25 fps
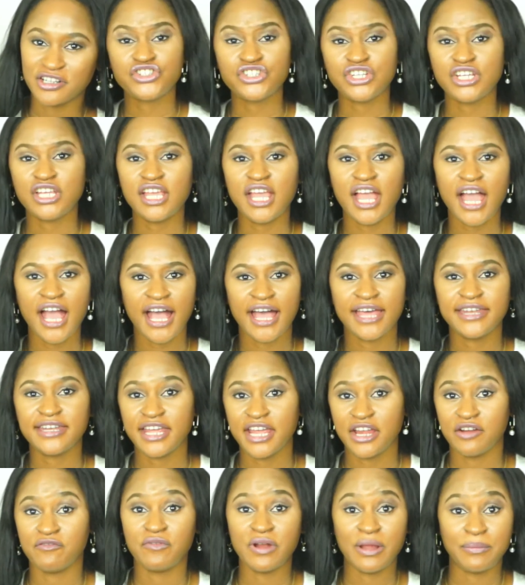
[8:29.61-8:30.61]
She had
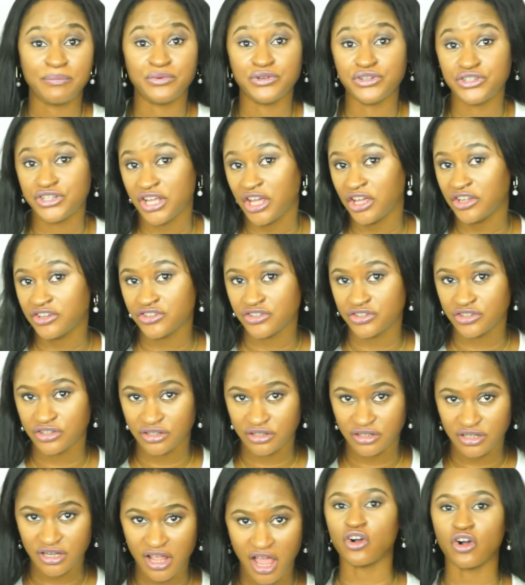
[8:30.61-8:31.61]
a reputation
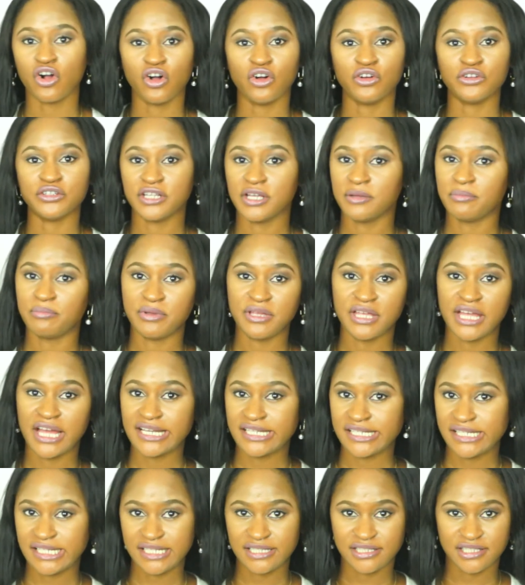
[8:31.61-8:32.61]
called a
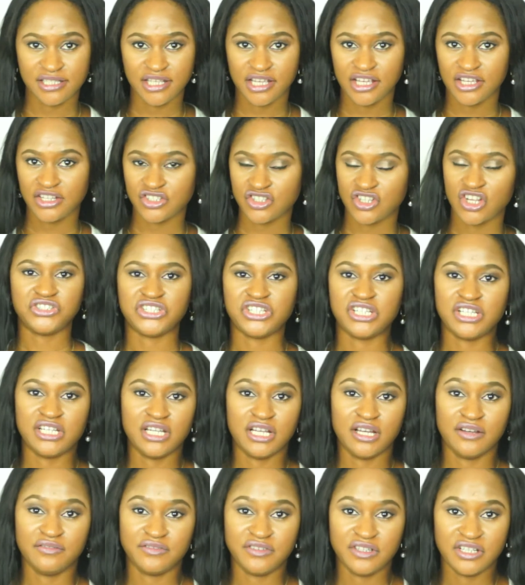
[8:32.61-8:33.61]
BITCH. She
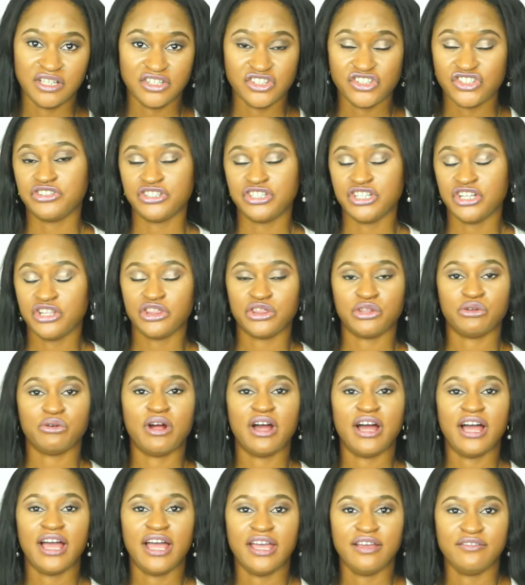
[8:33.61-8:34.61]
loved it. She
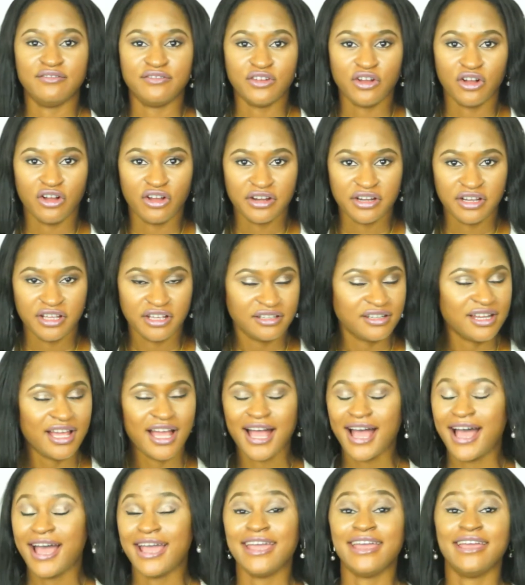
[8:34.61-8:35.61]
thrived on it.
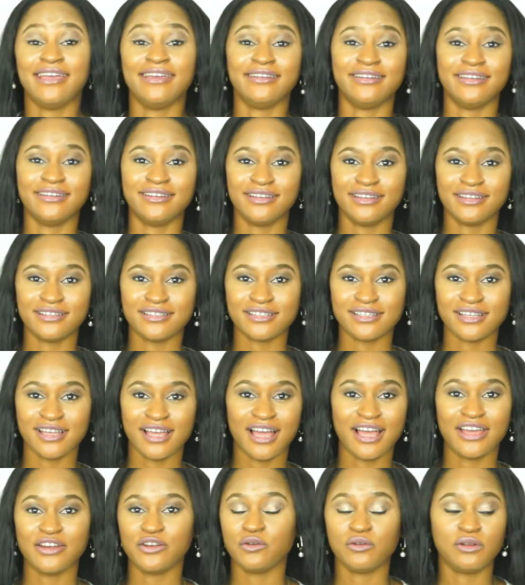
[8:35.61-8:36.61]
I hated it.
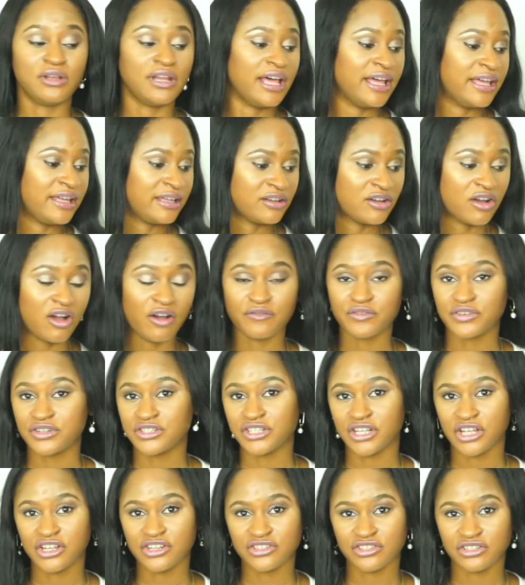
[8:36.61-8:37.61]
I don't like
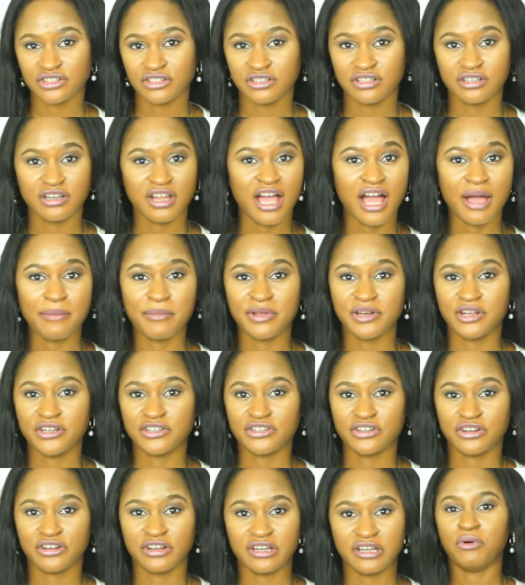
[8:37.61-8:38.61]
confrontation. I'm an
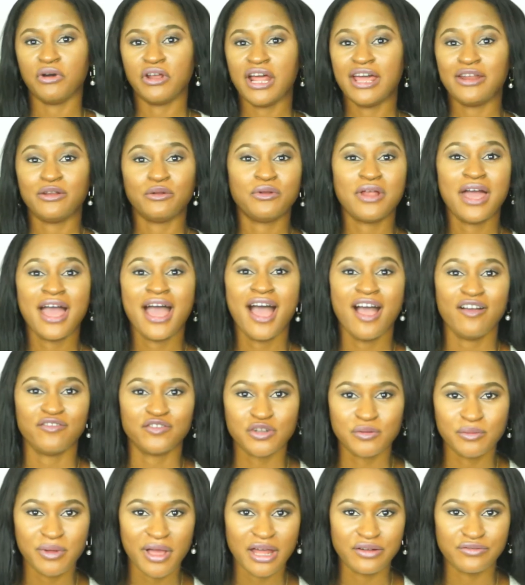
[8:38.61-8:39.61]
attorney, but I don't have
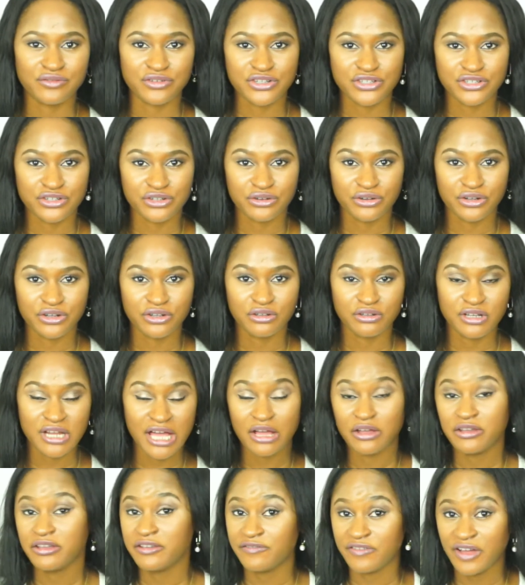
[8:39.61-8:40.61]
to be adversarial.
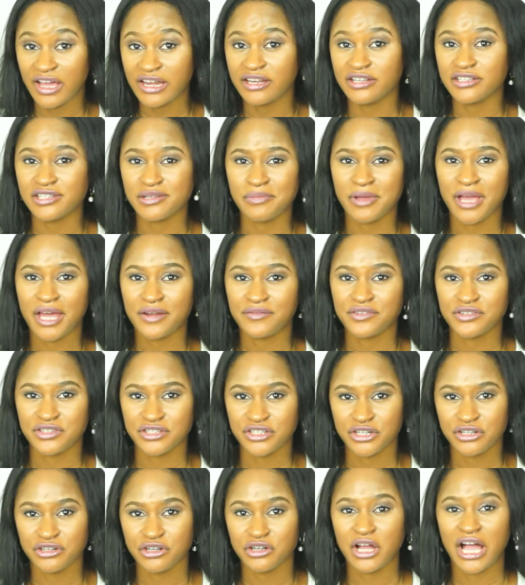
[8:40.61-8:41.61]
Now, if I need to be
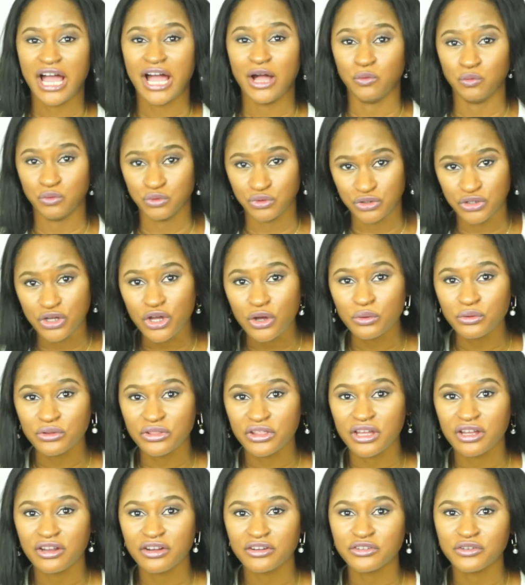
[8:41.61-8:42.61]
adversarial, I will go
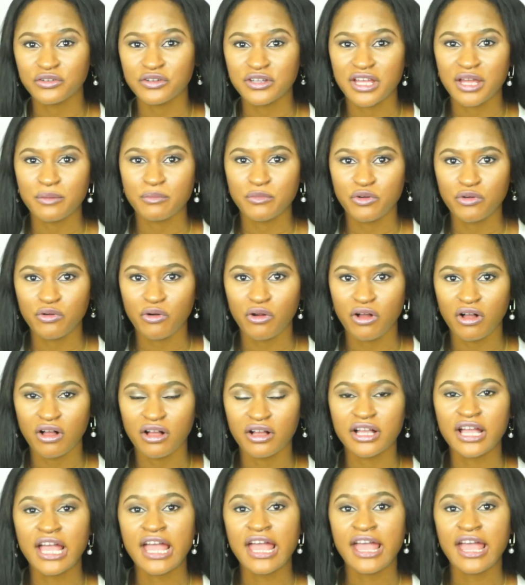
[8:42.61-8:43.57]
there, don't get me wrong.